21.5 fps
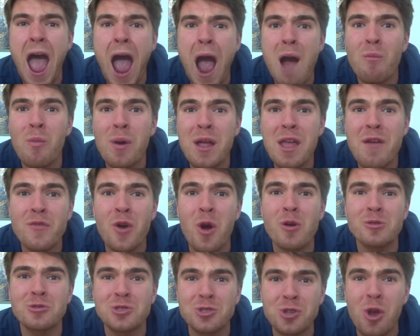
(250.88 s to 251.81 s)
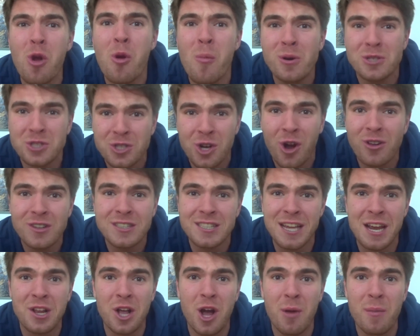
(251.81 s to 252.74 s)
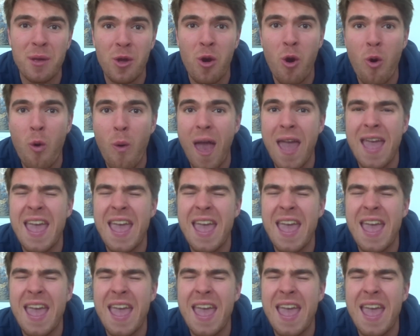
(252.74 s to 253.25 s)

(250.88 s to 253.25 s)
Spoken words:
And we have got so much content coming your way.